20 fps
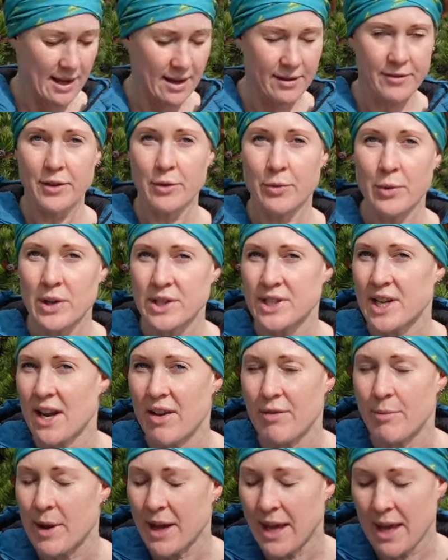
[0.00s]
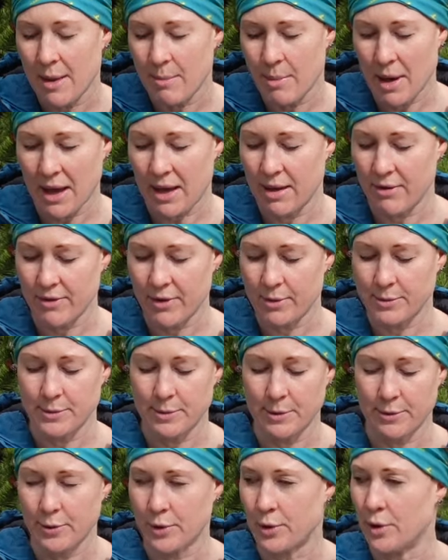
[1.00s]
If you've watched any of my kit packing films
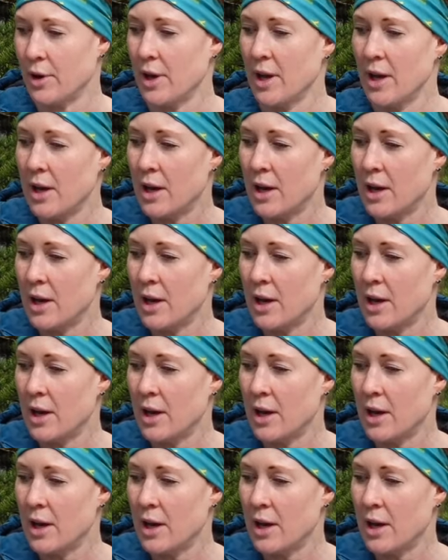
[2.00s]
before,